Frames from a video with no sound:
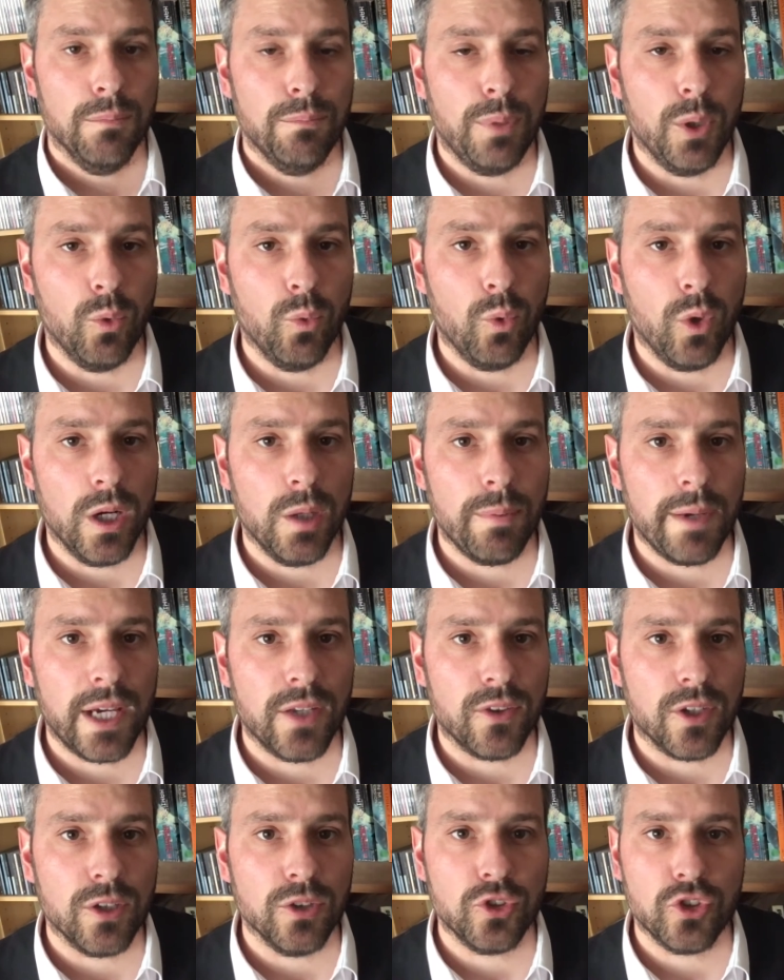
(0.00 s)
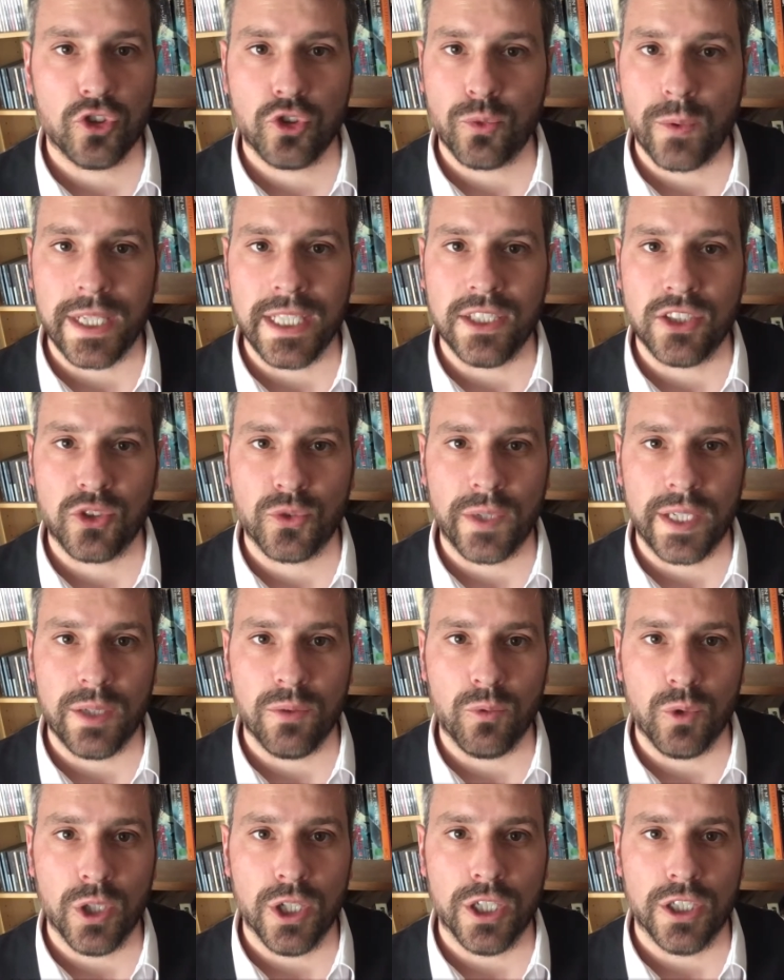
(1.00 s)
But what about those sweet,
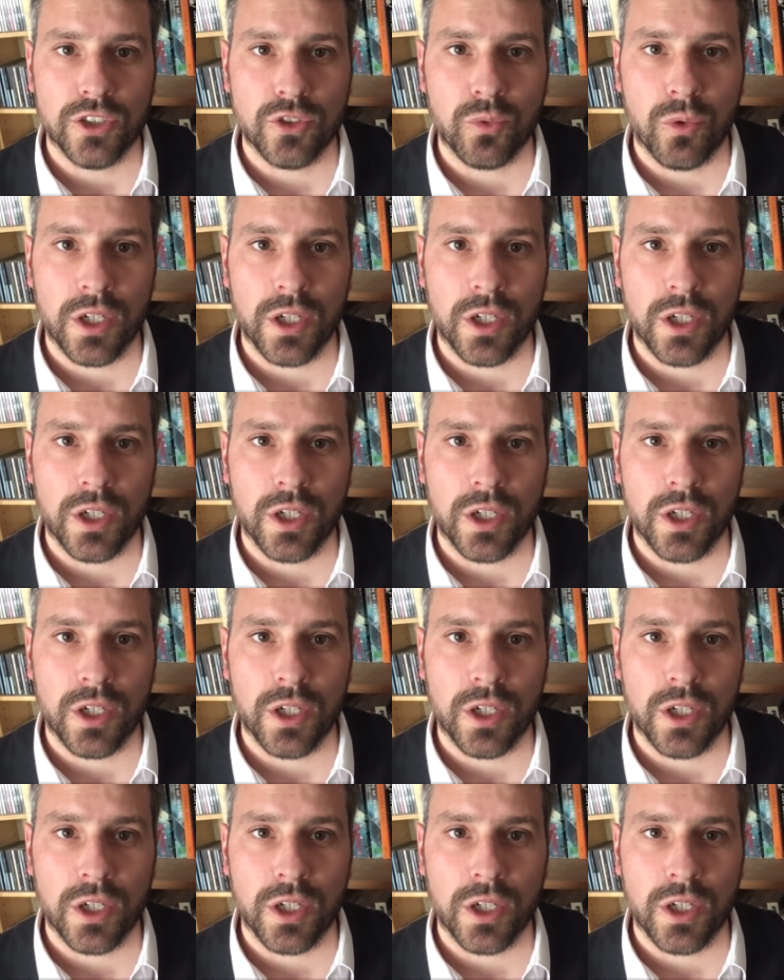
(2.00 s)
sweet words?